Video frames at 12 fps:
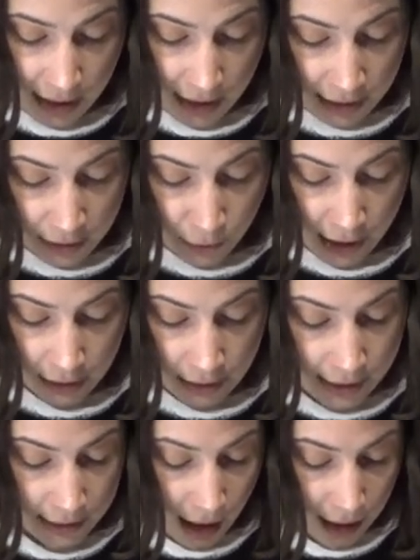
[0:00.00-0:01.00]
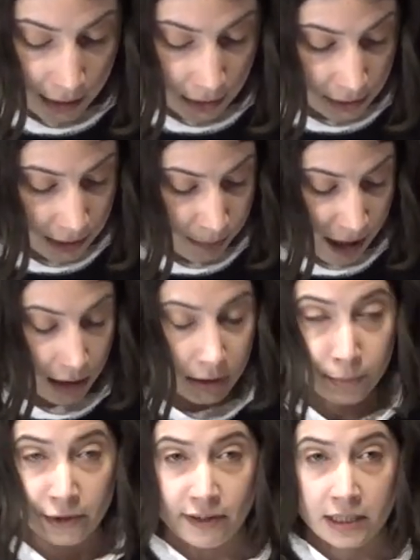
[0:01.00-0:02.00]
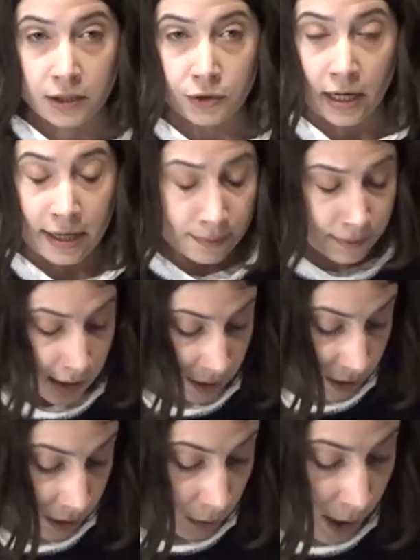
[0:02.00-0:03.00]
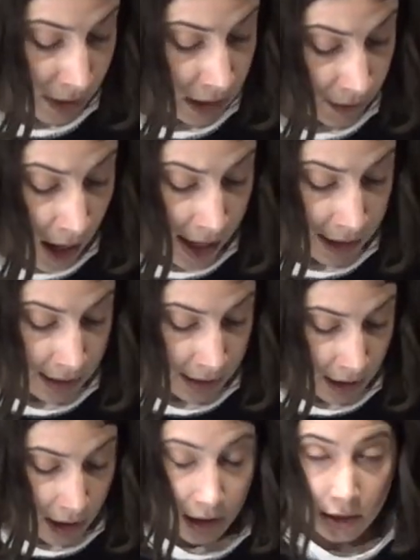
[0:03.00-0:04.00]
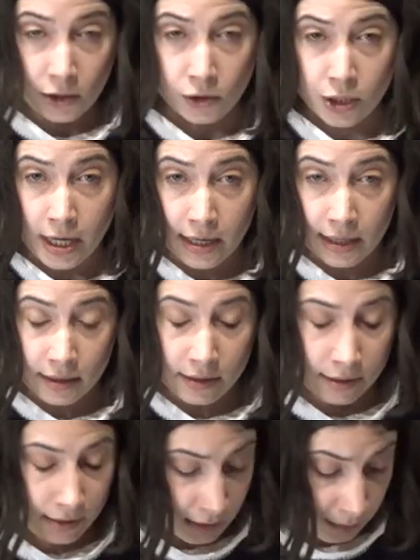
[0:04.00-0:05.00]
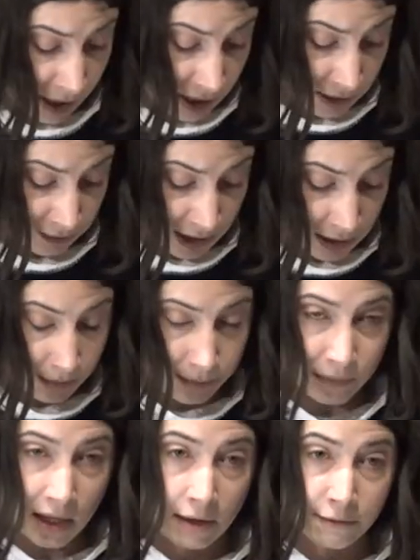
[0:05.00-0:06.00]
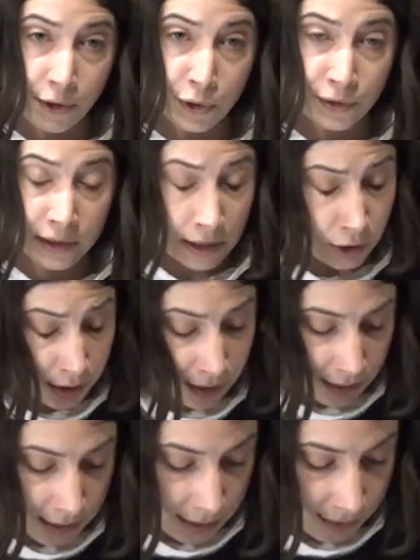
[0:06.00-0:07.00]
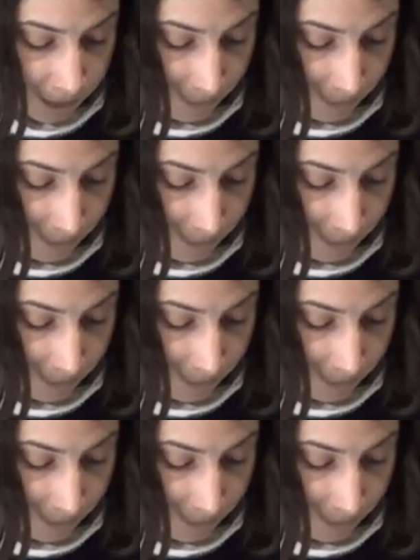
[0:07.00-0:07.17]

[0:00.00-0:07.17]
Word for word: as well as articles about prophetic dreams, women's rights, eugenics, pacifism, and folk religions.